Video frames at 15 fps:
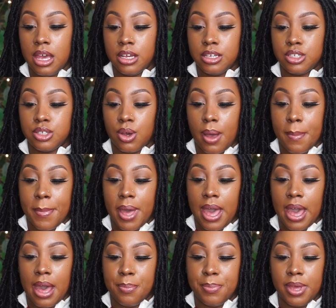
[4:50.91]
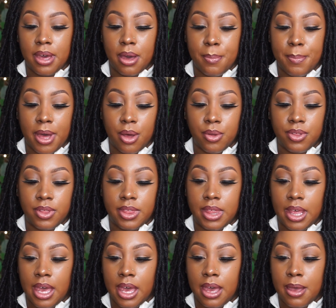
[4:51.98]
So I'm happy about
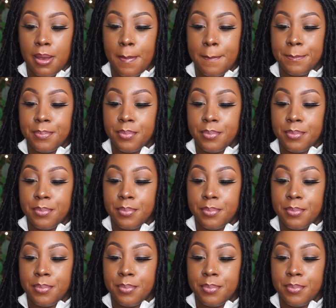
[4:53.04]
that.